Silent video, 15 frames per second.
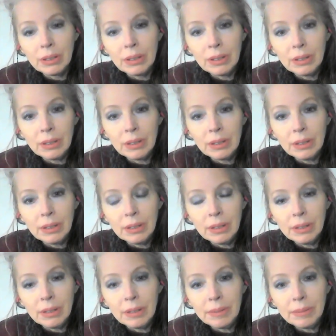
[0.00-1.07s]

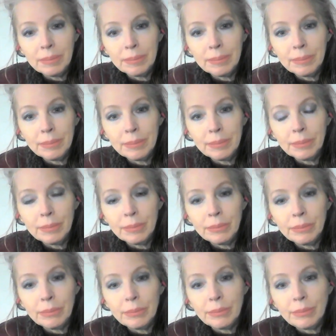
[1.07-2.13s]

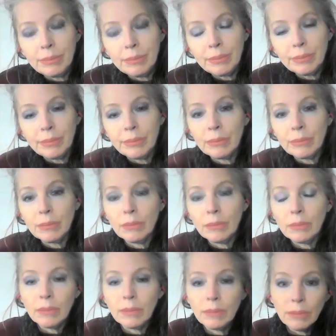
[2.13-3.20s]

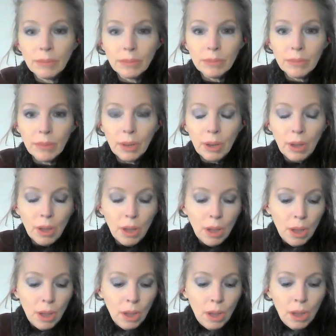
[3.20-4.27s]
(no one is talking)